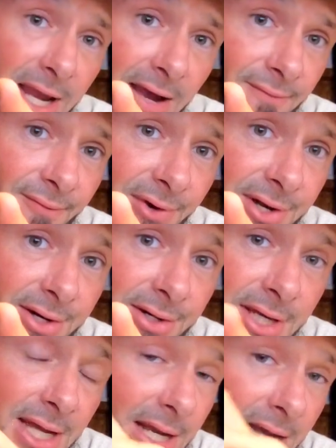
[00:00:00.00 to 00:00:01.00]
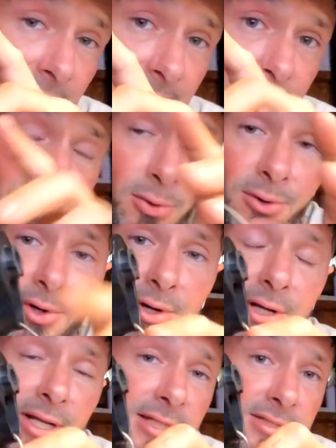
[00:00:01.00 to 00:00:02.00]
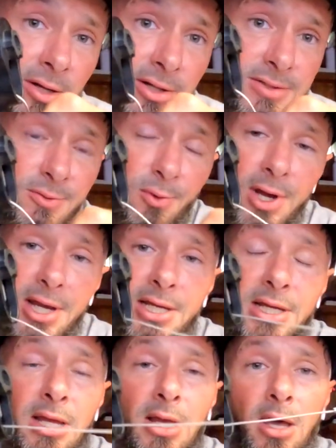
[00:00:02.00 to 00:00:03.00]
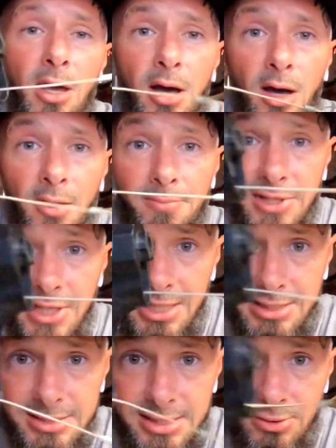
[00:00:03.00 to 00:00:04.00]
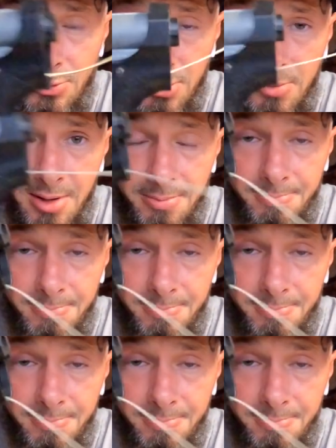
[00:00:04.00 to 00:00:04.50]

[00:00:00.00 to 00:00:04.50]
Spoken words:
have one here yet. I have it ordered. It is on its way. Yes, ignore my